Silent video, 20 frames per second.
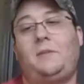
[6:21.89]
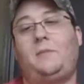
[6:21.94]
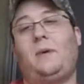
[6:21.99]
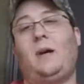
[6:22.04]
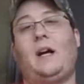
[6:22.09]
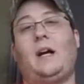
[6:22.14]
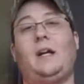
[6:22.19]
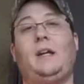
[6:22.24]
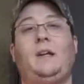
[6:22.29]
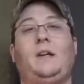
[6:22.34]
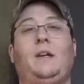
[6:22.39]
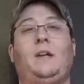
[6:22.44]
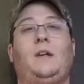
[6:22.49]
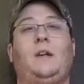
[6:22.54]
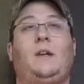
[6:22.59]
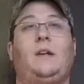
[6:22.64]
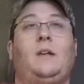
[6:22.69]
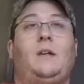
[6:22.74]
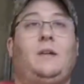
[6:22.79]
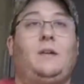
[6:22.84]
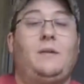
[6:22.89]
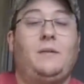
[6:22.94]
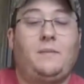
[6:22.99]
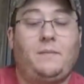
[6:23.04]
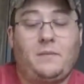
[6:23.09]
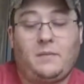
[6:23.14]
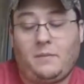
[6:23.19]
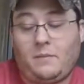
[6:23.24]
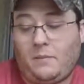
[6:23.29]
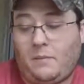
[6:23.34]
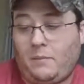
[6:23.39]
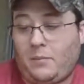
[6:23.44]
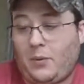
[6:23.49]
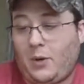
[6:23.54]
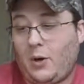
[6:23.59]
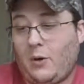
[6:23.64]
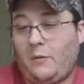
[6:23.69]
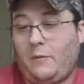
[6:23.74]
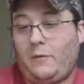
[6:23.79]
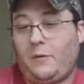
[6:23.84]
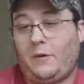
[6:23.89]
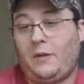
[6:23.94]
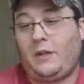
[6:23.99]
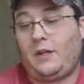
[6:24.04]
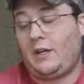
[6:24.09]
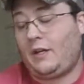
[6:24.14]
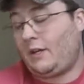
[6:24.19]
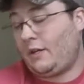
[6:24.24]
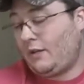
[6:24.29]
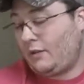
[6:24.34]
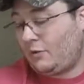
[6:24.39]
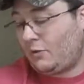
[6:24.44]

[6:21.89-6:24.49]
to buy. Pro for the